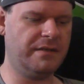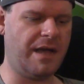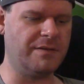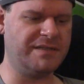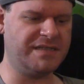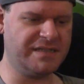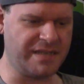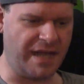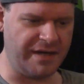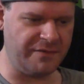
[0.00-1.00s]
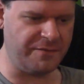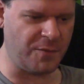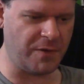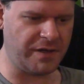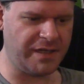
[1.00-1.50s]
I was excited
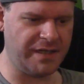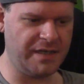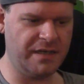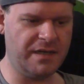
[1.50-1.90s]
for it.